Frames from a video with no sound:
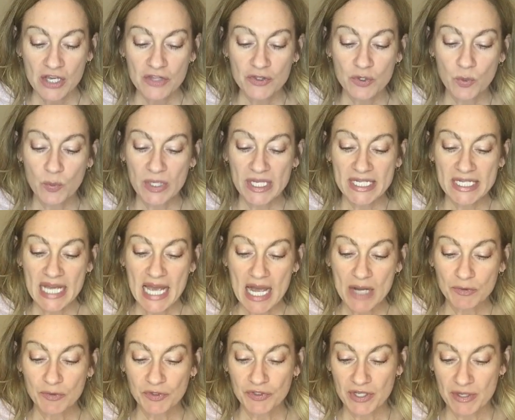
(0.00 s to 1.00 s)
The wind
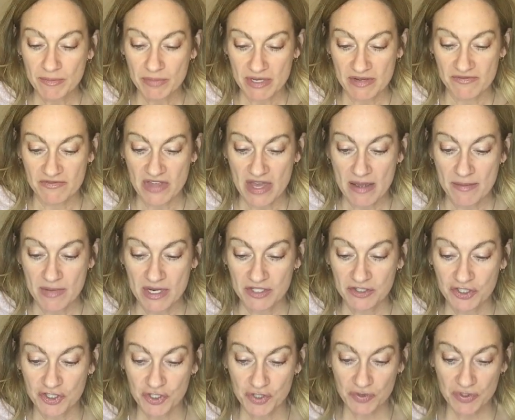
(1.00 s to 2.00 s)
howled above them,
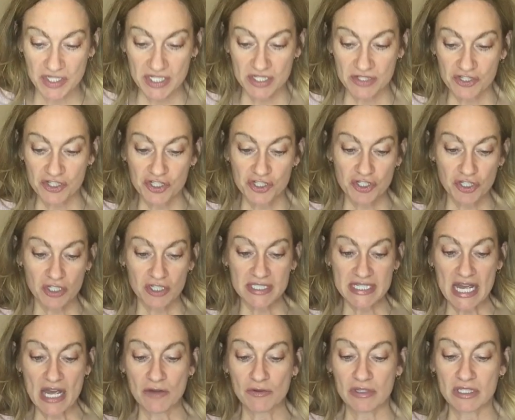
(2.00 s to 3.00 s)
and the trees shook
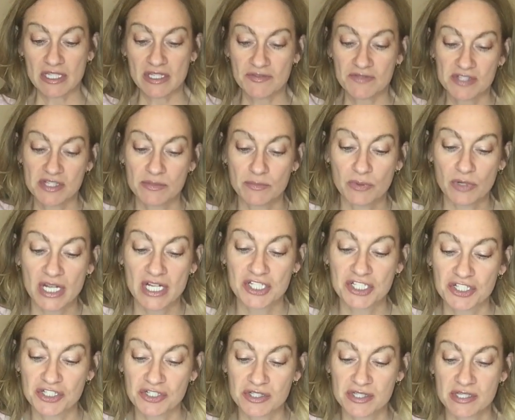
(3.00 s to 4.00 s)
down leaves and
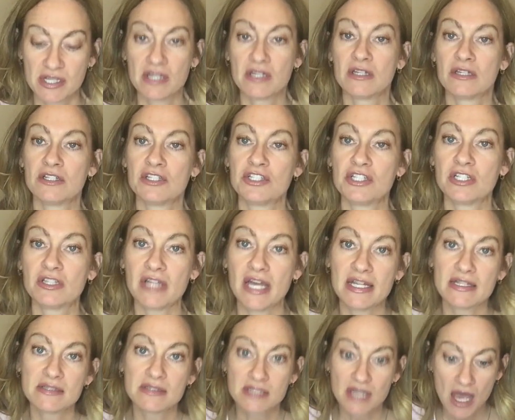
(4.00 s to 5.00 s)
branches. She
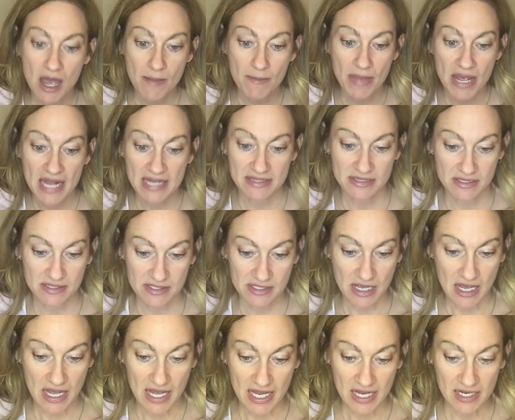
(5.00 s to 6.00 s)
glanced up at the
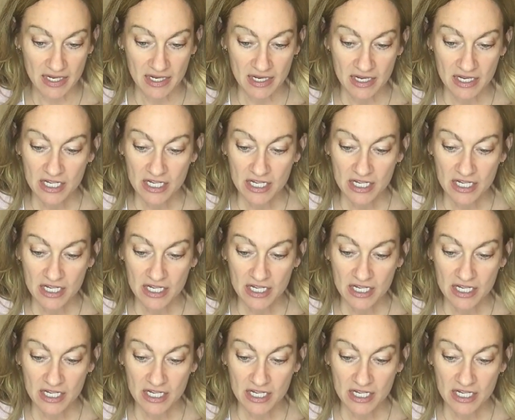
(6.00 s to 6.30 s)
sky.